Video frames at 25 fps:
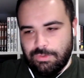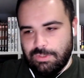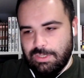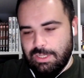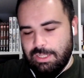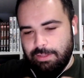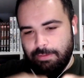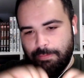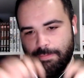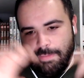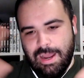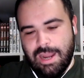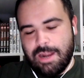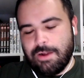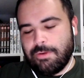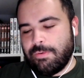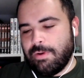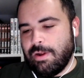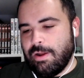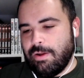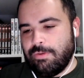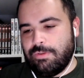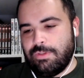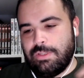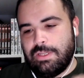and the
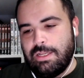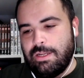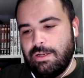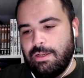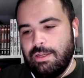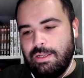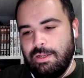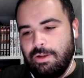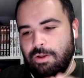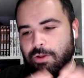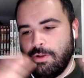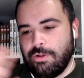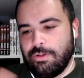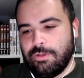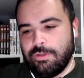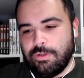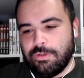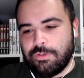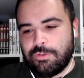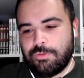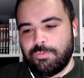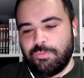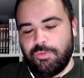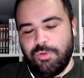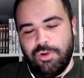backgrounds, it, it all
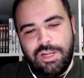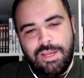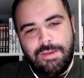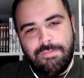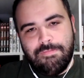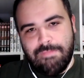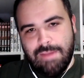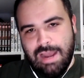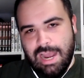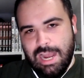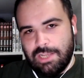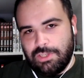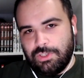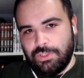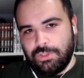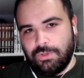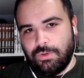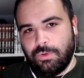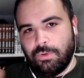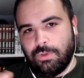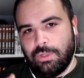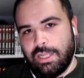looks pretty magical.